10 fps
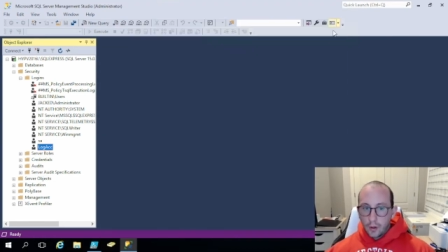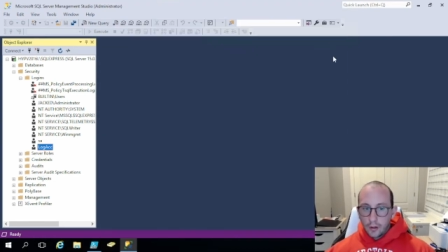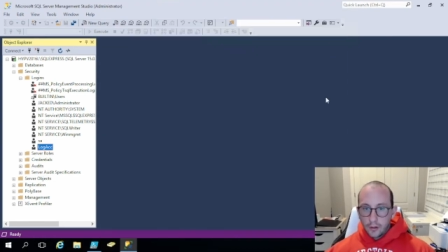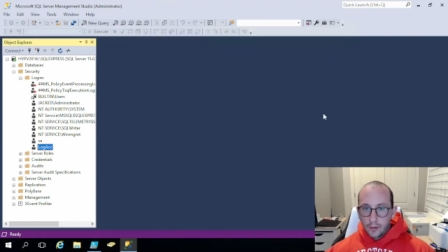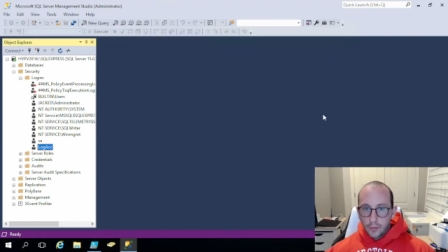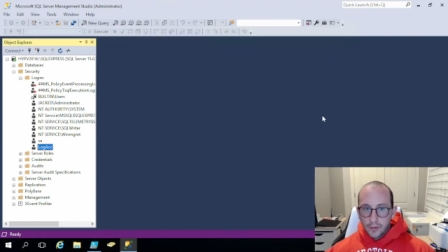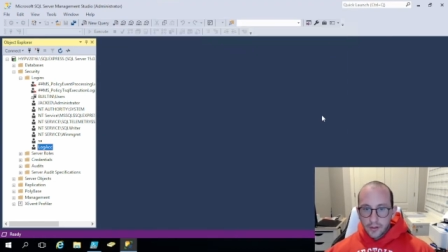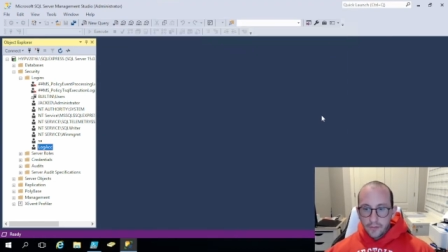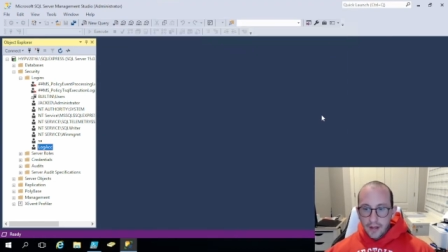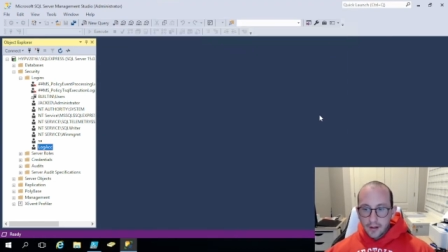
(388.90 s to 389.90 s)
all of those
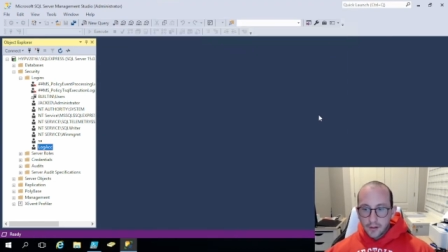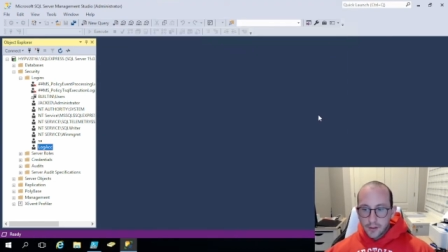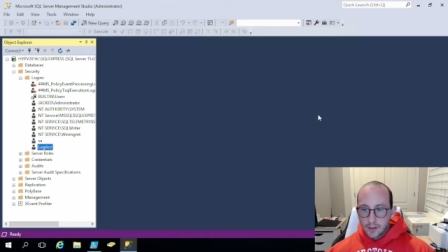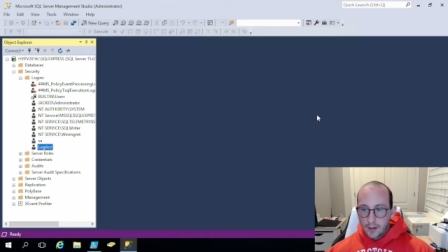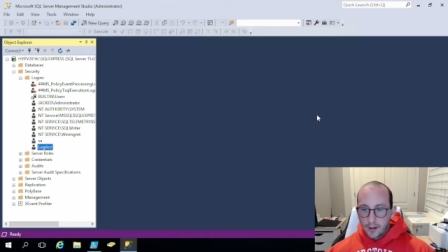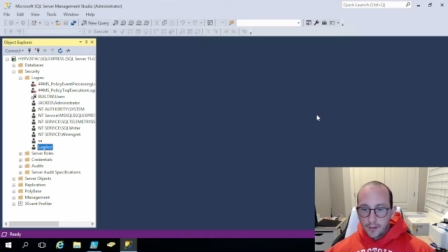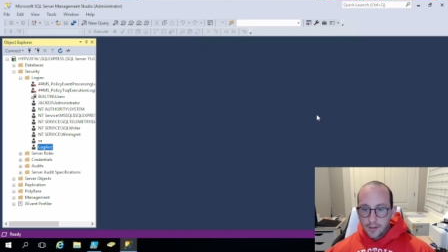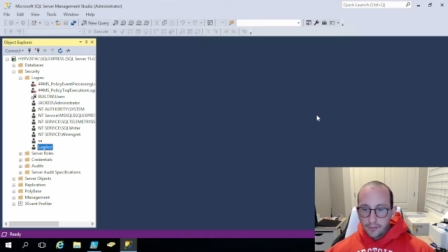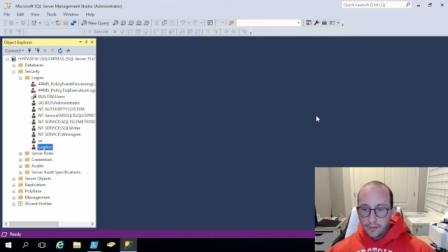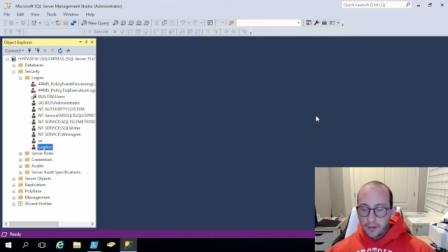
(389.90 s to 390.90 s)
things.
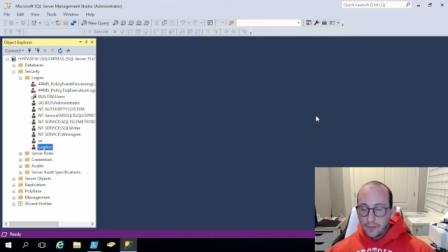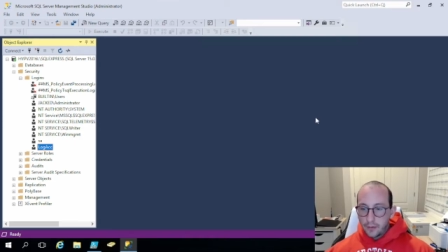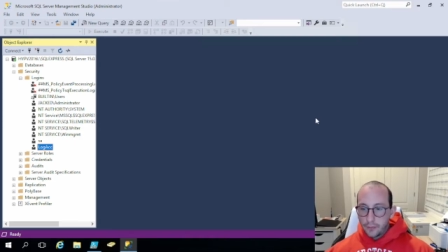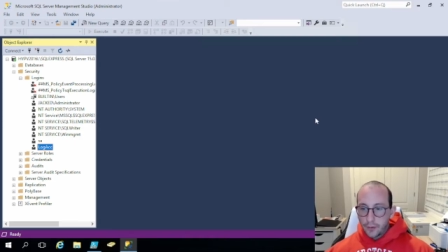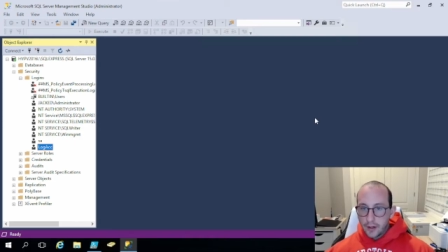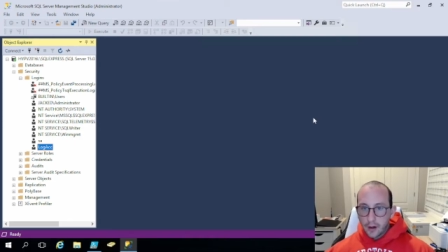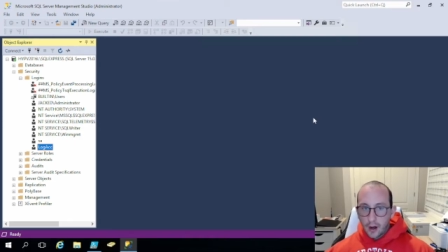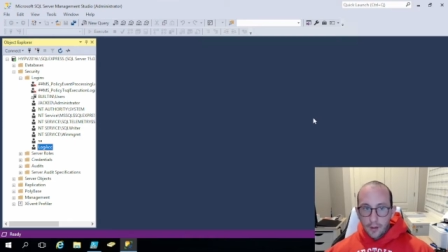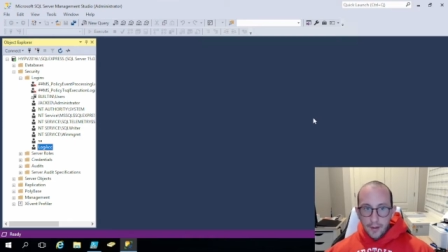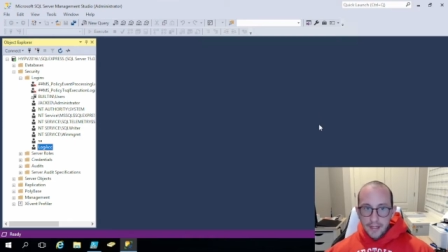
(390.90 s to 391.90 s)
Definitely feel free to
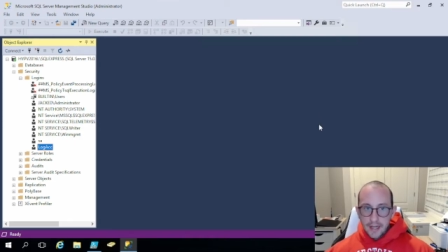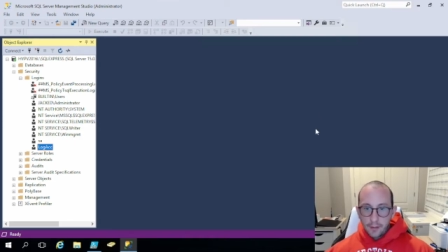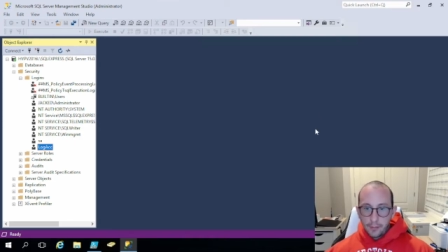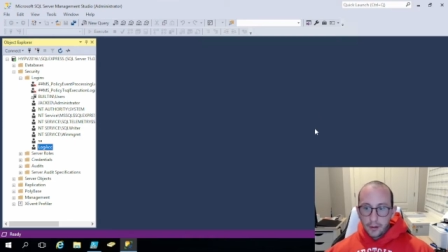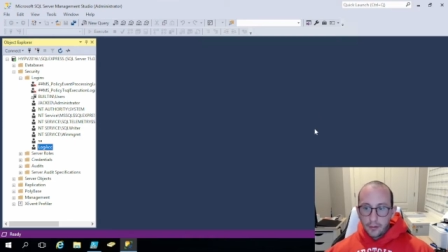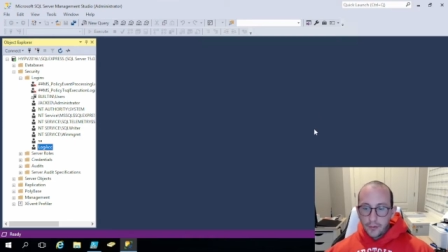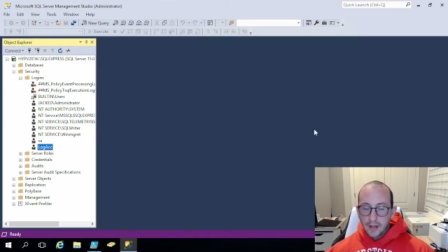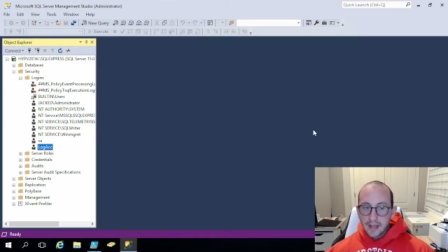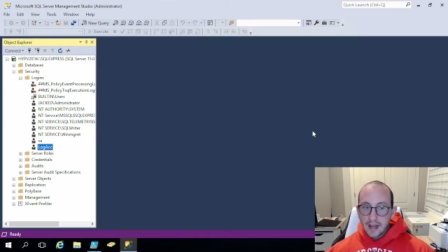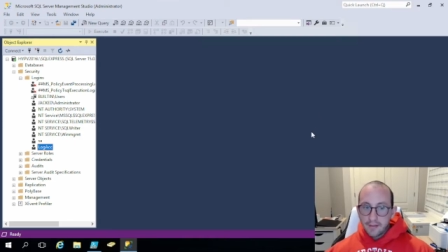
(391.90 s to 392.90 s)
comment down below if you
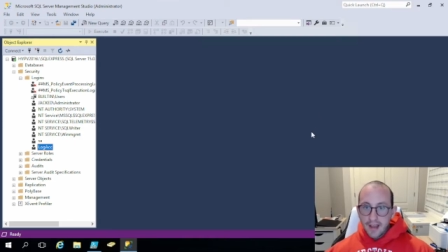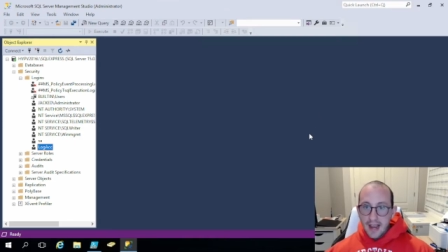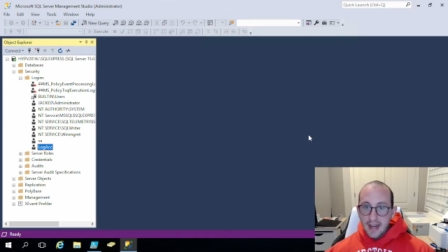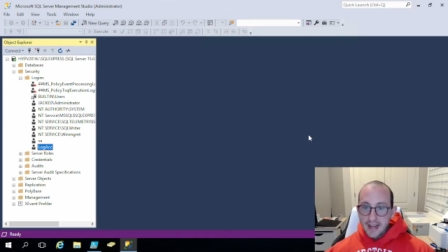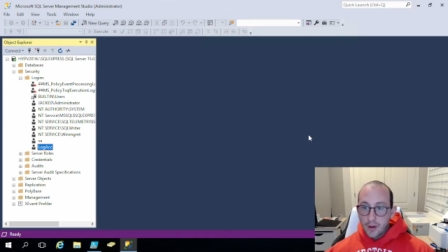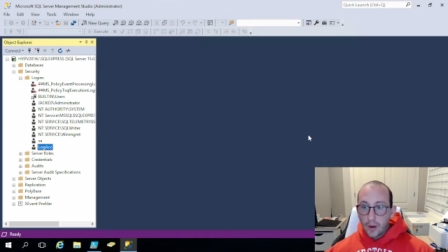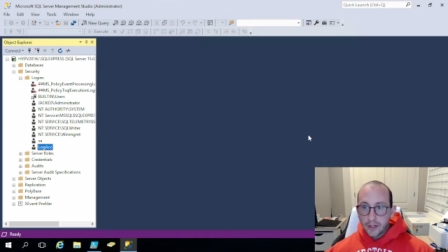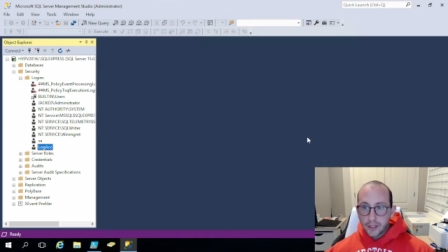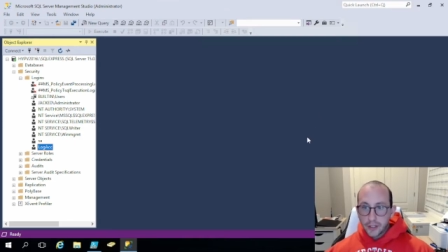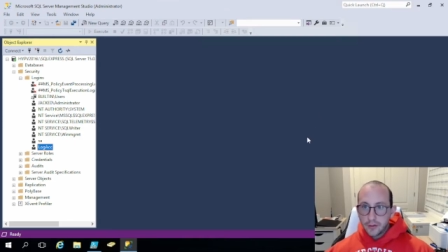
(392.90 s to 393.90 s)
guys have any
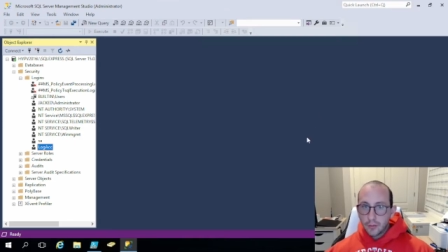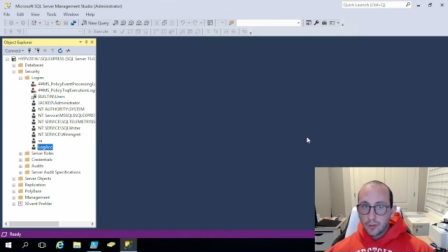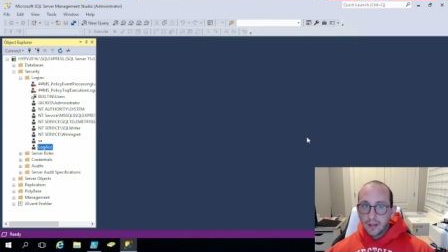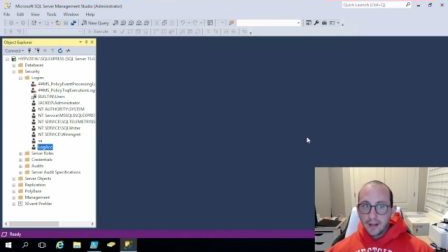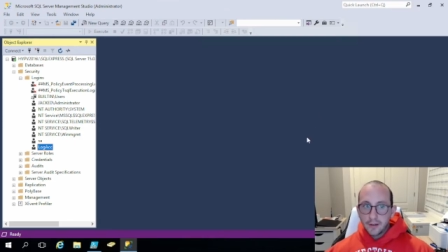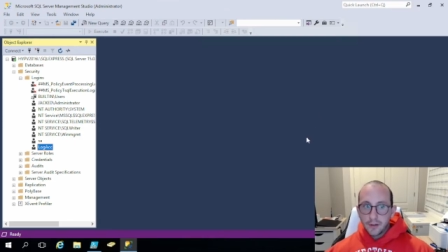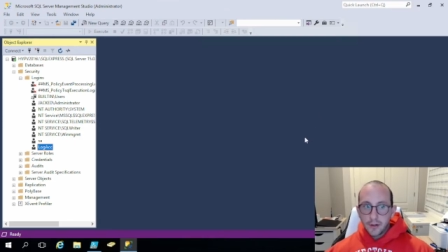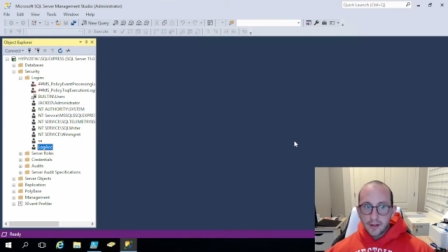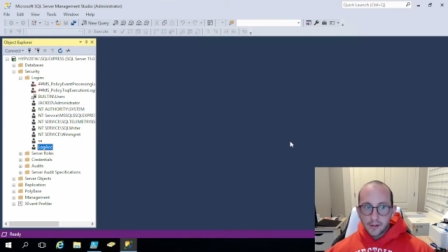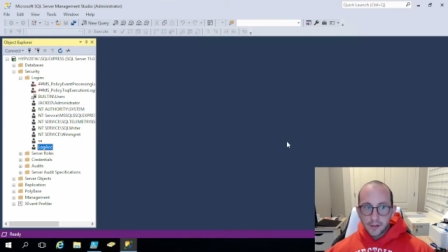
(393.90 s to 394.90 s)
questions related to
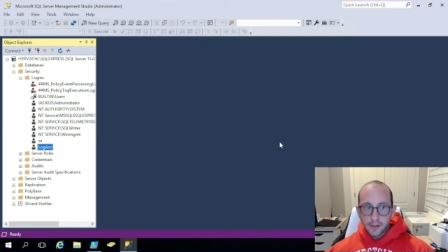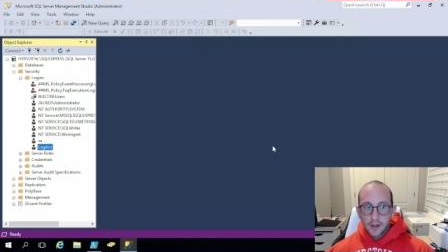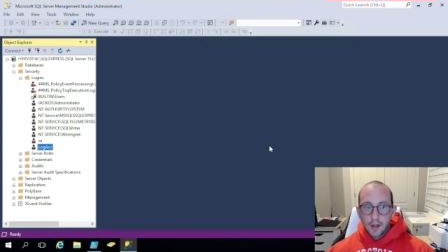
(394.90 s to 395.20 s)
this.